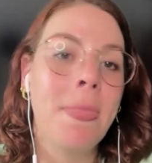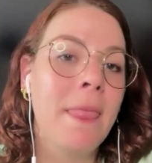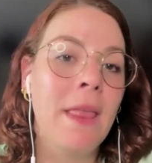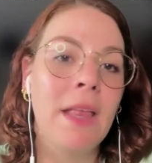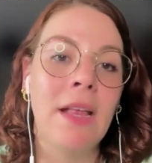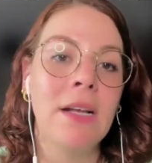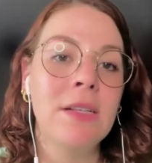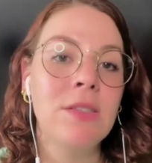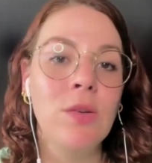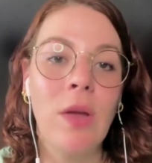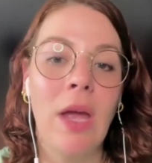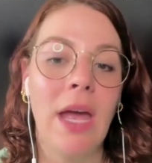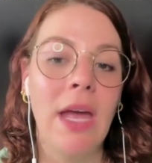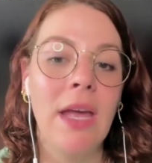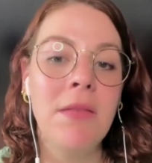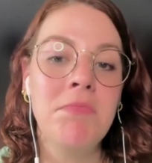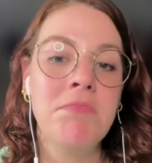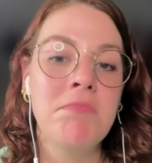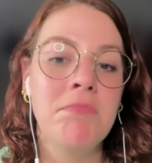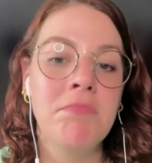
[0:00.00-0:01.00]
And that's
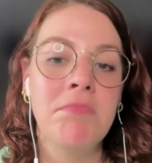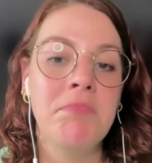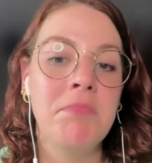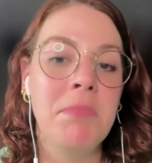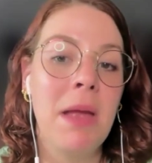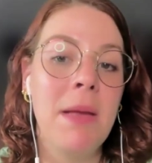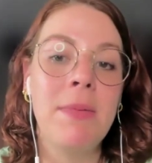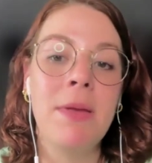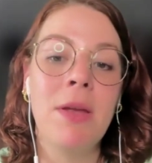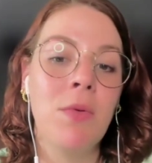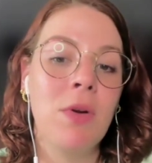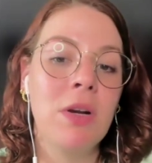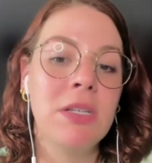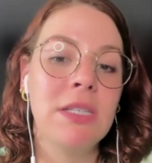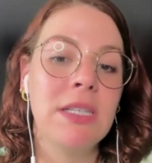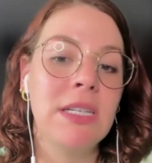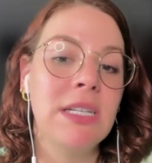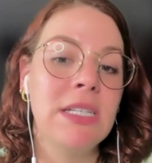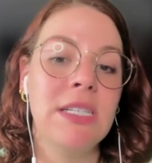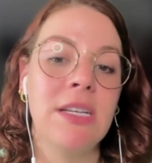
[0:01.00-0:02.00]
okay. Maybe it
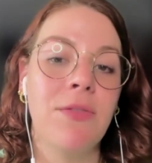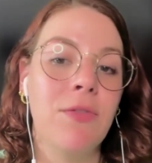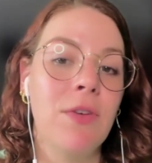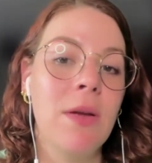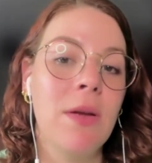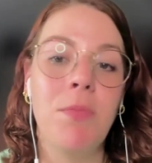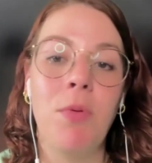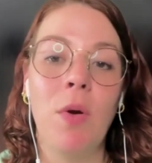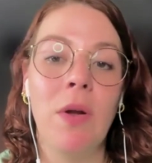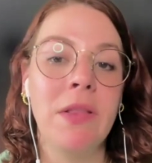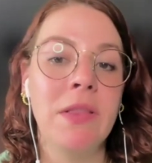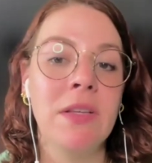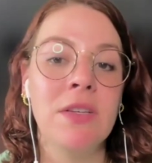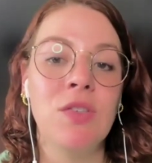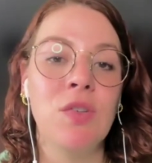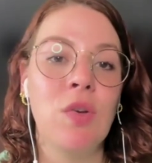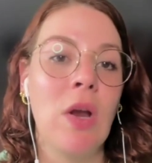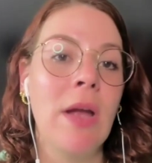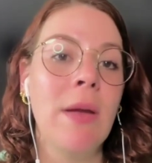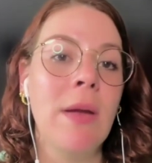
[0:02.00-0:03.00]
works at a different point in the
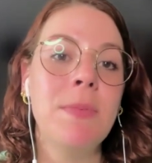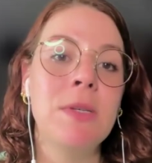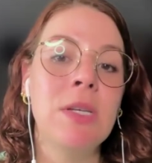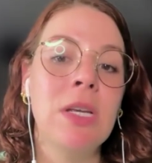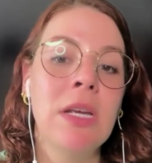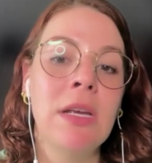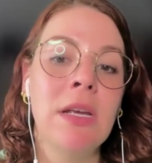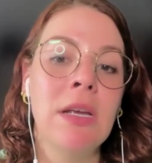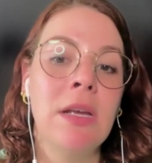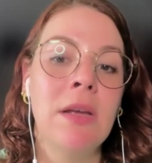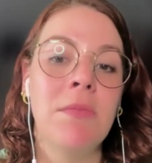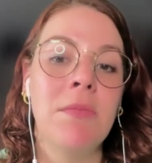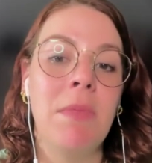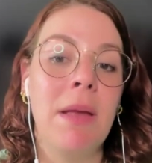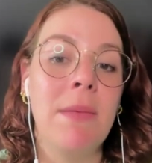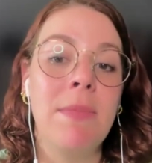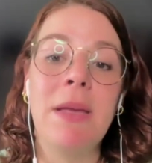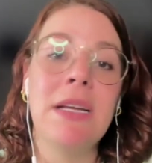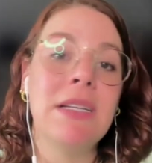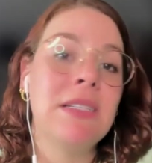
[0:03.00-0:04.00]
script.
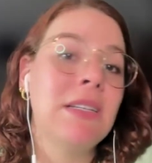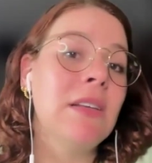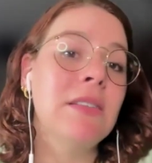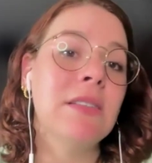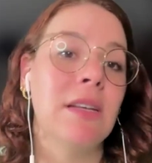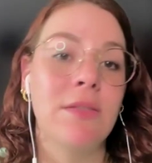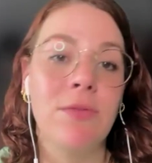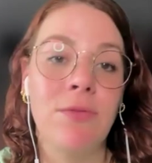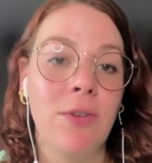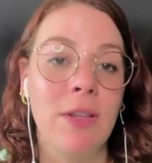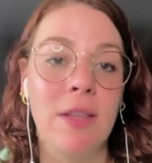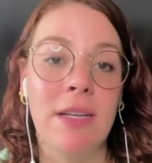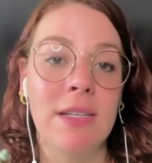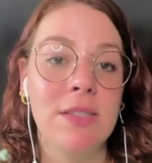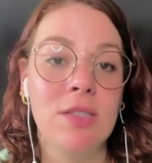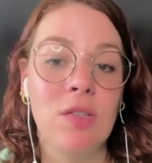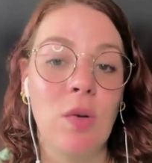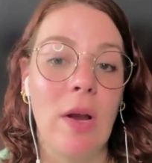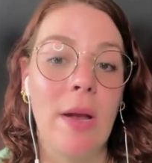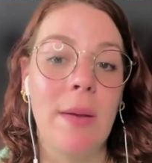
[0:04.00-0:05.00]
Maybe it doesn't for
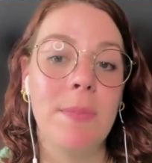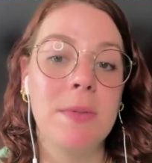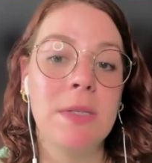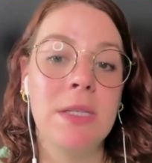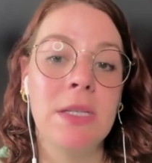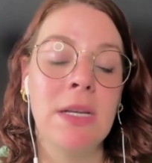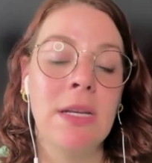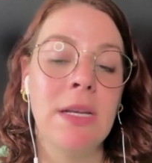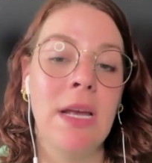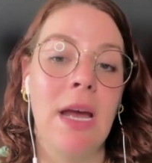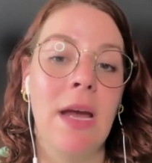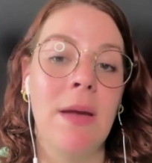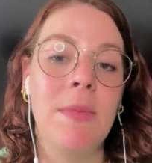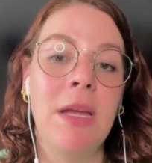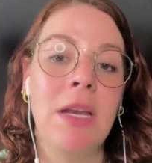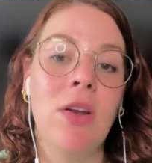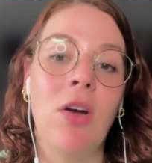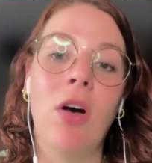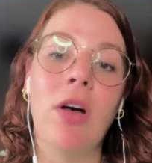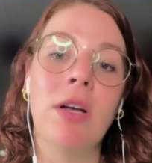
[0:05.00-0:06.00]
this script. I
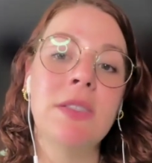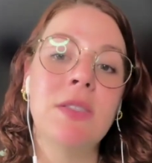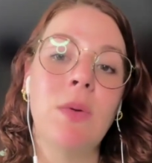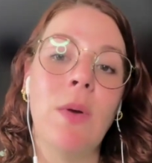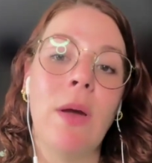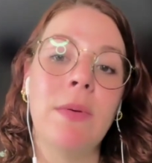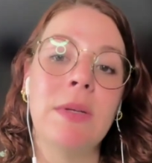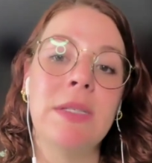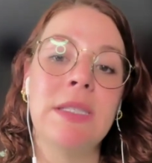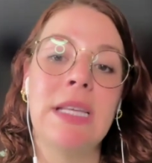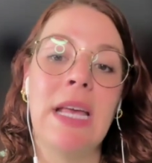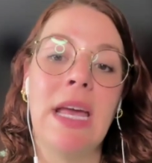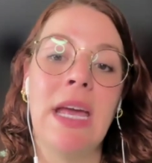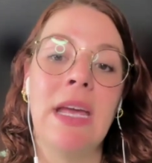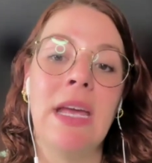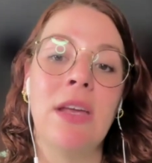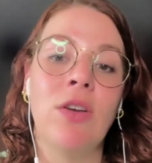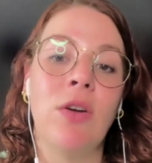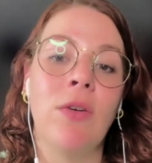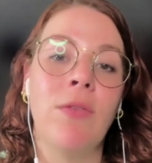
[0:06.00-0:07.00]
mean, also, I would
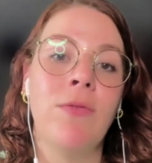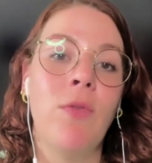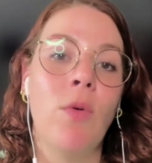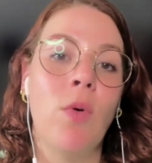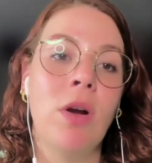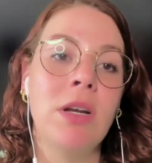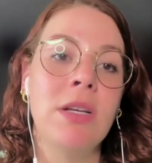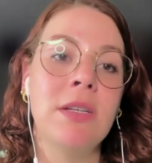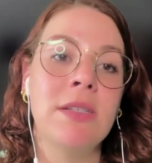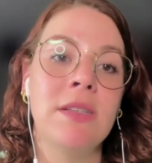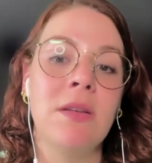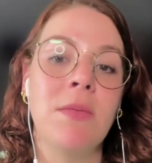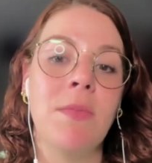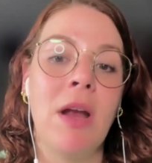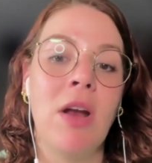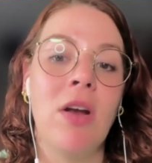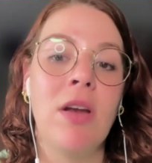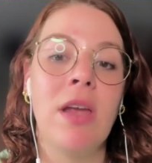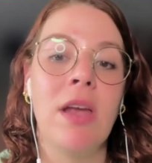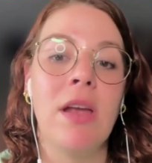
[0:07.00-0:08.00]
say, you know, Ford is an
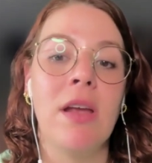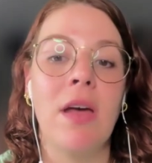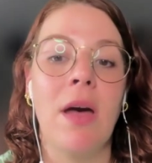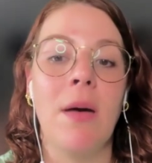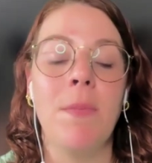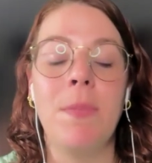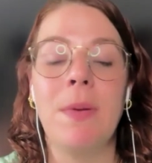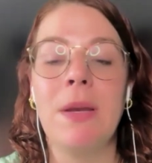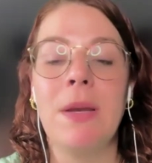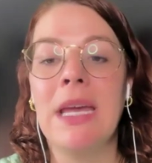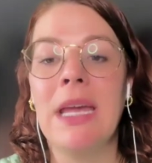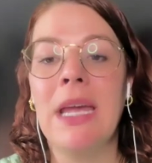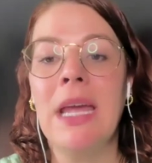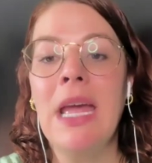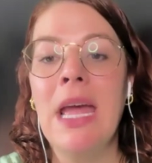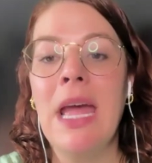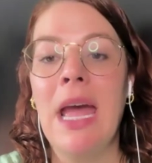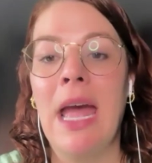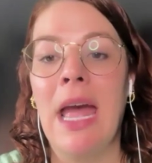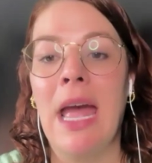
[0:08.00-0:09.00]
American company,
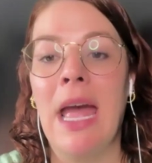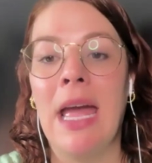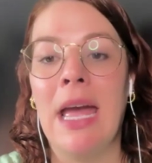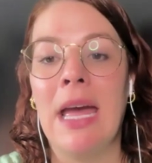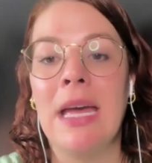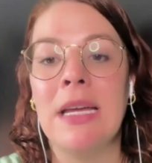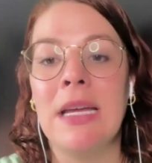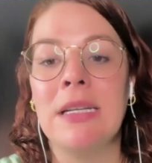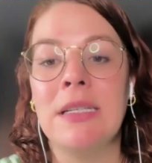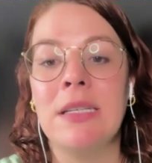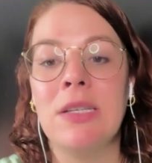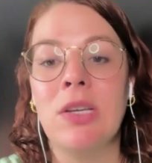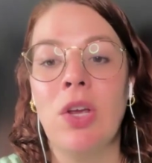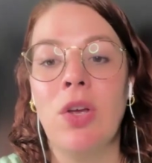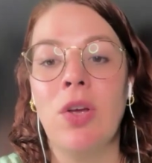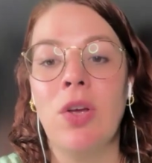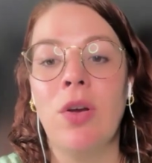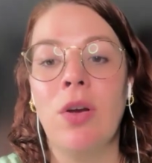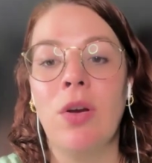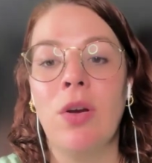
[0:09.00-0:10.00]
and
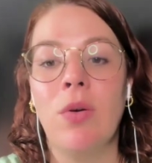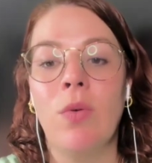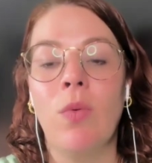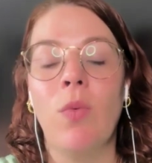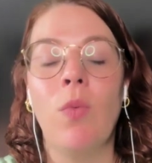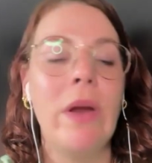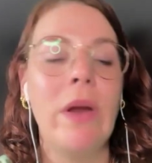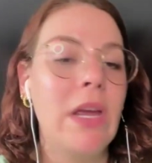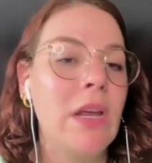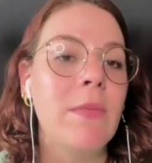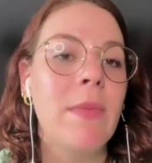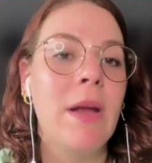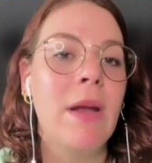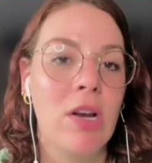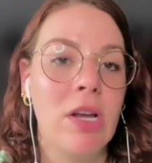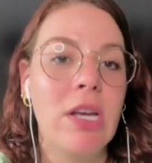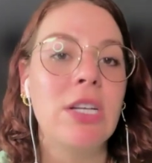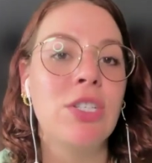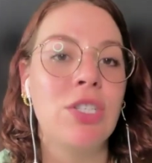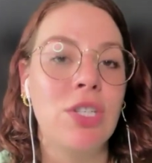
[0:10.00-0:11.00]
we in
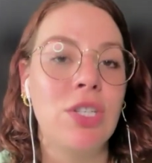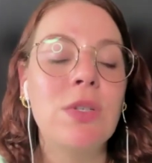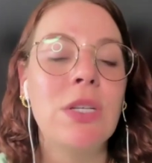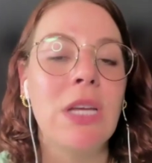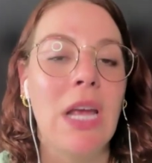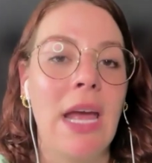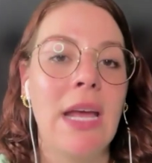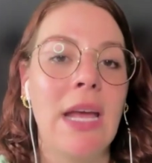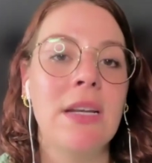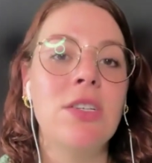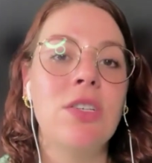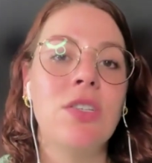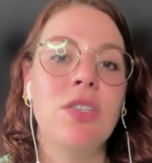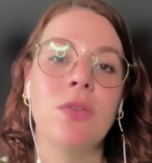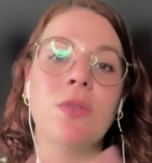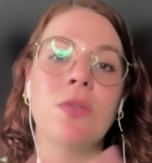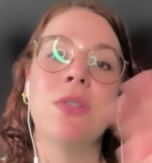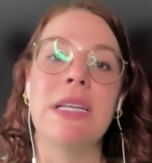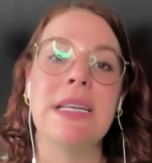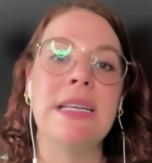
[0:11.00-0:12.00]
America do tend
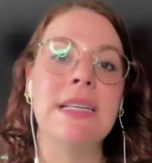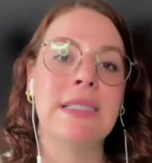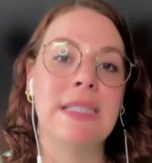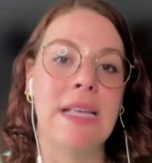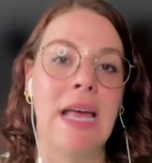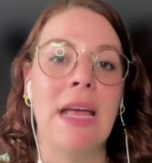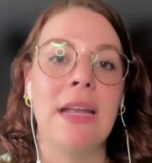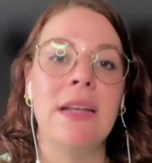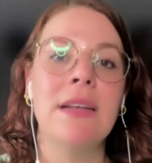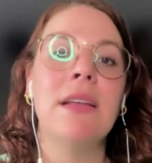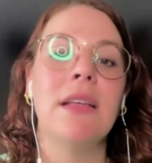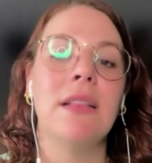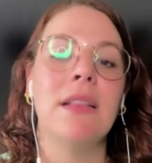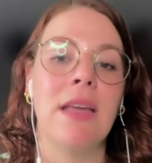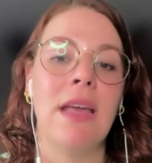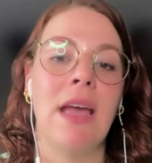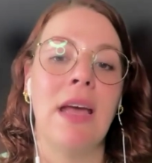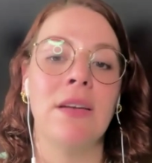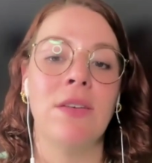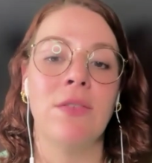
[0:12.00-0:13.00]
to descend at
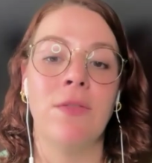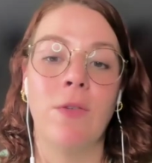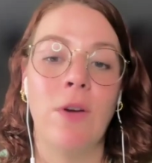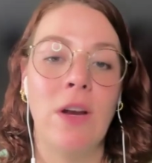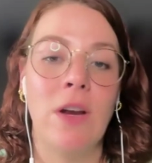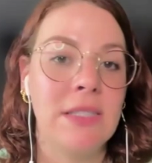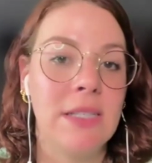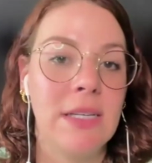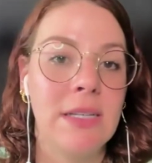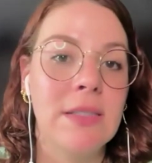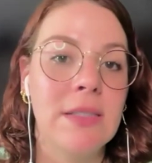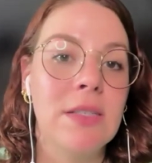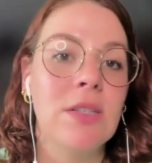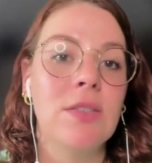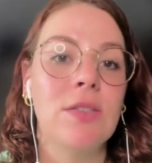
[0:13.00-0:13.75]
the end of phrases.